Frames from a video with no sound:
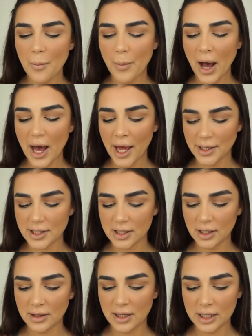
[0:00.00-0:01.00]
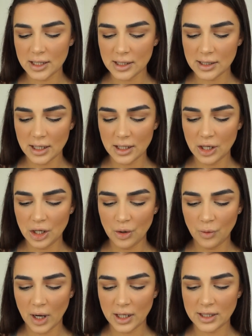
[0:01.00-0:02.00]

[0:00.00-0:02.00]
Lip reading: But this is a new one.